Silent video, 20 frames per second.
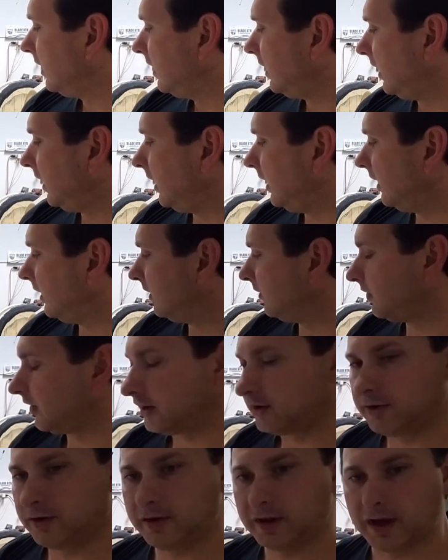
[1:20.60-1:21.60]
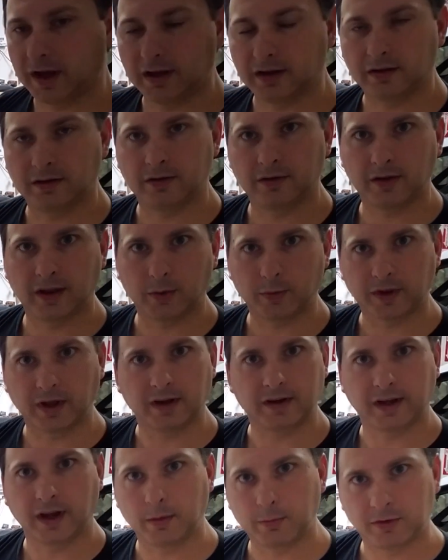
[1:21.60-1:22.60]
And if I can do that and do that
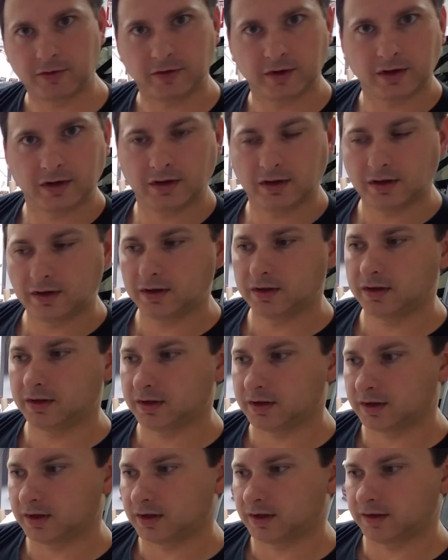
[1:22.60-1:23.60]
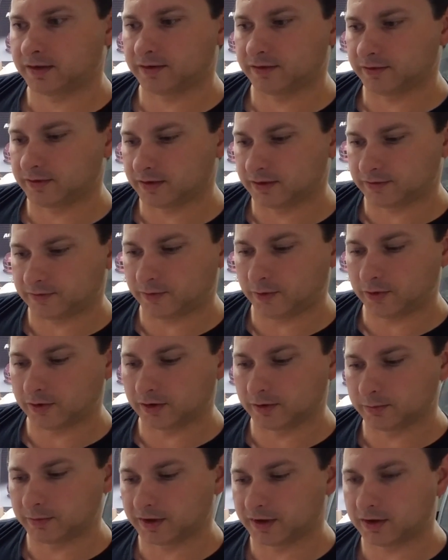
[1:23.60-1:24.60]
without damaging the
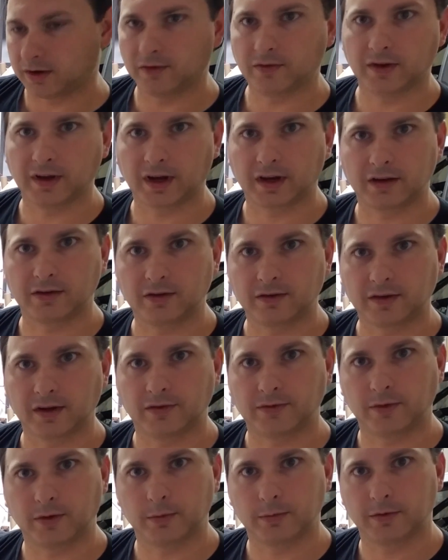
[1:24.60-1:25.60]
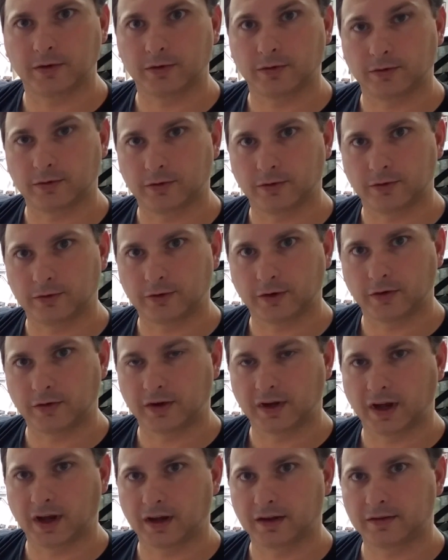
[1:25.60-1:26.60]
form, then hopefully I can use that form to show
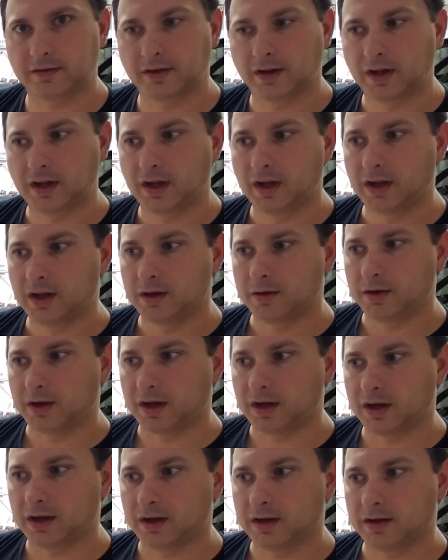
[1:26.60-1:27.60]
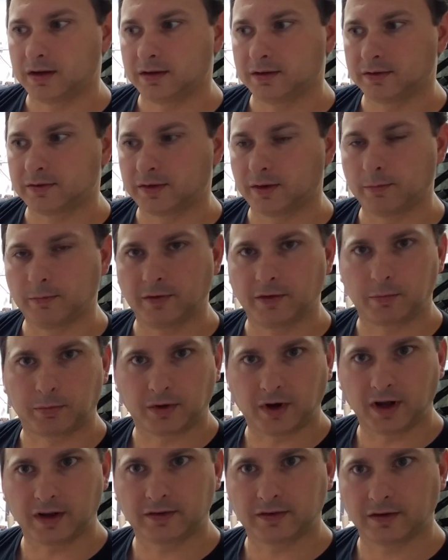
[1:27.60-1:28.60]
you guys some of the
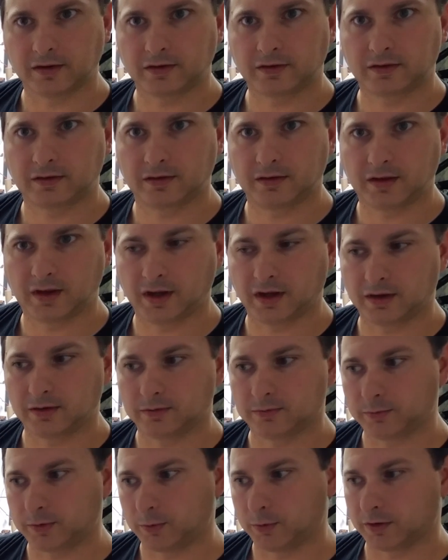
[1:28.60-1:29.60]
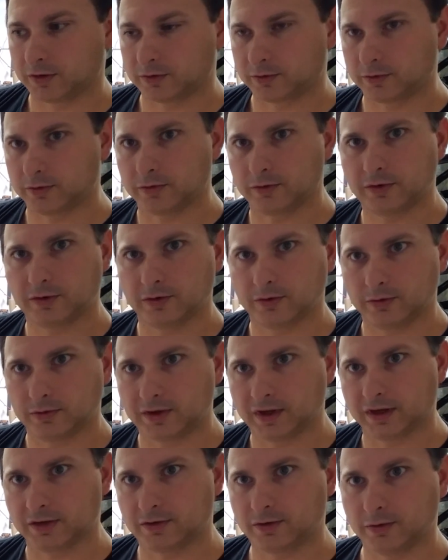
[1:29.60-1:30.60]
process that we went through to
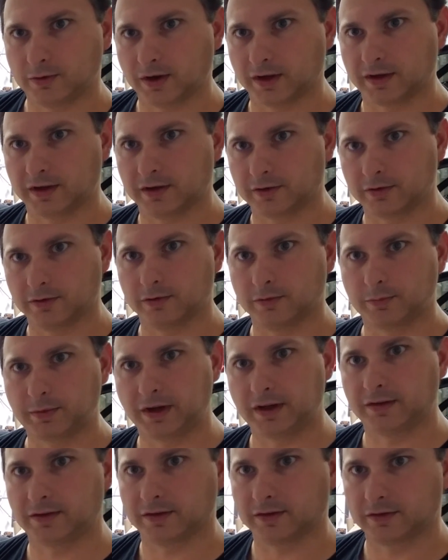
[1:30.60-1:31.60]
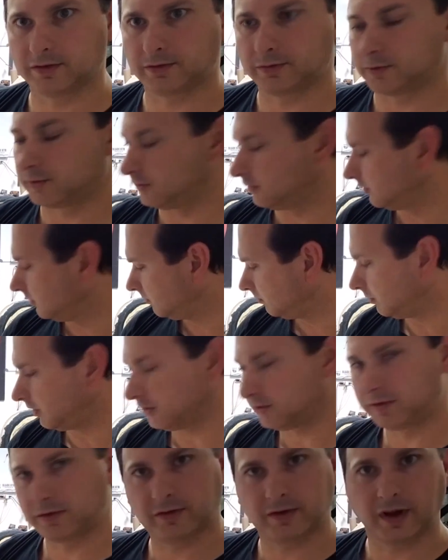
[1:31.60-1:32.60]
get 2 identical pieces for
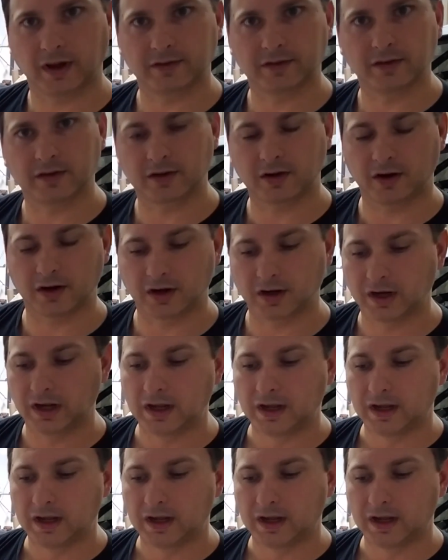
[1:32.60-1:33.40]
both sides of the car.